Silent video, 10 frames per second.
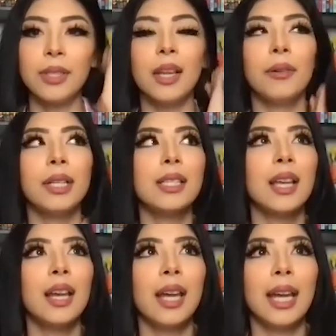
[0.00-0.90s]
So it's
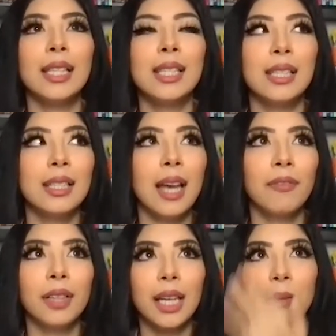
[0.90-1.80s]

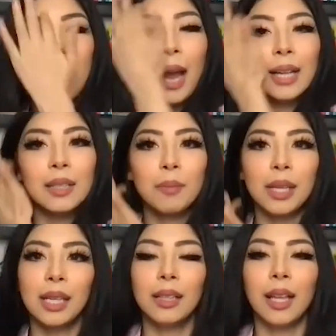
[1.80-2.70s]
definitely impacted
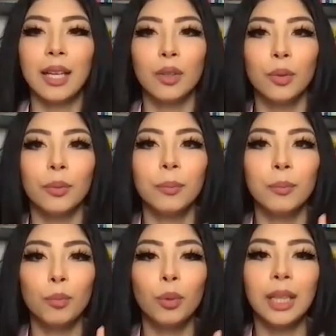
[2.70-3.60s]
me like
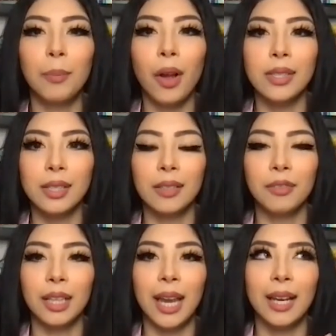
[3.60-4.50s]
really
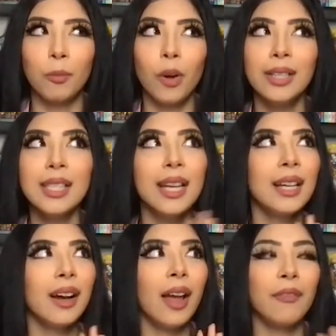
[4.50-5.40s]
positively. And once
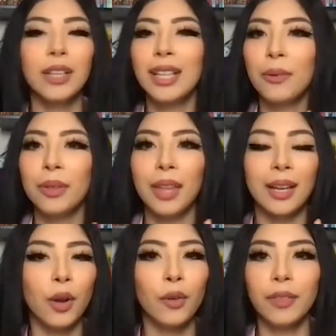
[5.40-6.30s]
like everything with
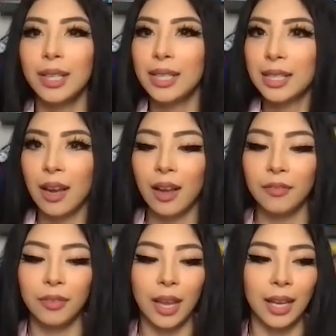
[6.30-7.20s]
like COVID and
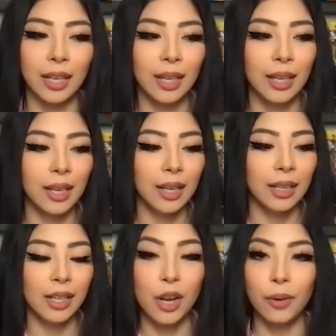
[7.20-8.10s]
stuff, like,
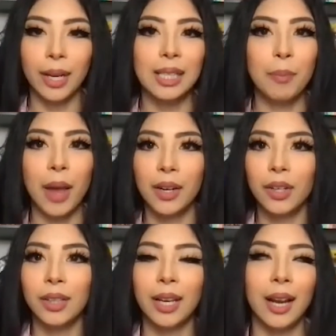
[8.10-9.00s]
you know, gets
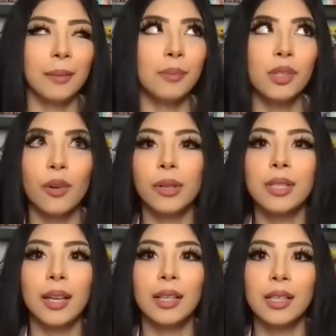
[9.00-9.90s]
better, like I'm so
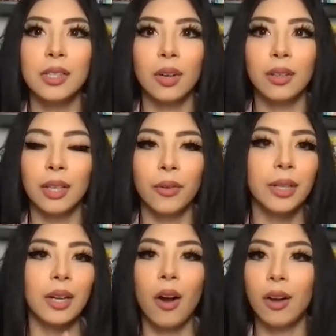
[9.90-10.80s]
excited to start like
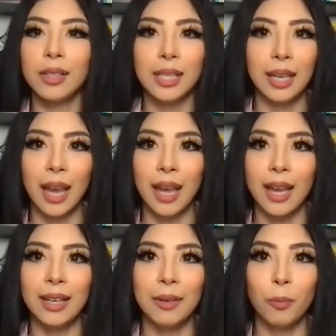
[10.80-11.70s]
going to cons
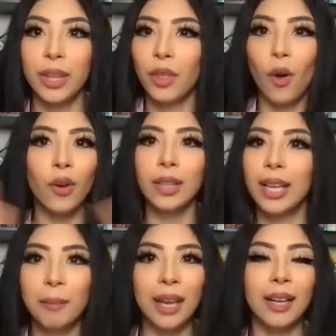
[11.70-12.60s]
again with all
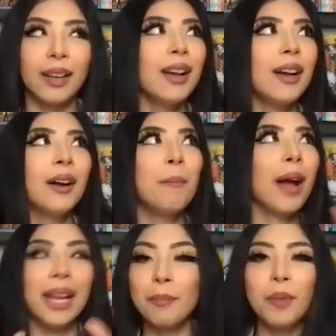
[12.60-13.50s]
like my
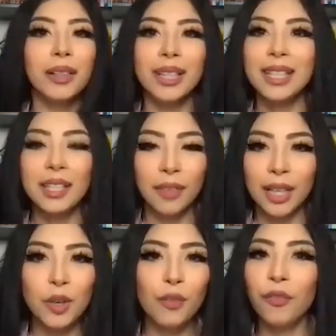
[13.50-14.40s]
millions of
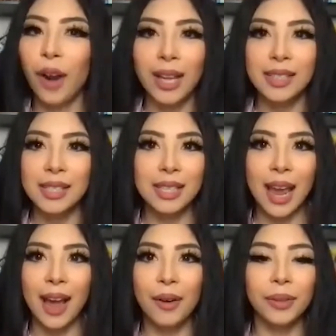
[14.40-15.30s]
like new friends
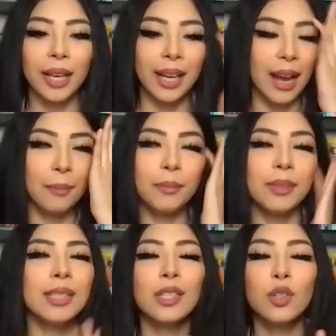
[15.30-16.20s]
now. Like I'm
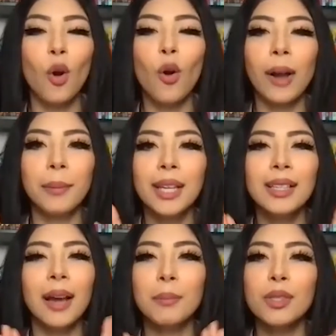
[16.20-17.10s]
so
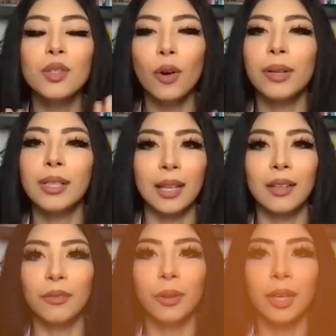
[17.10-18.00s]

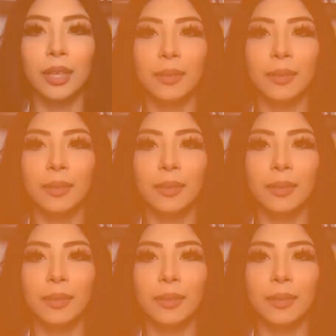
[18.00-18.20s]
excited for it.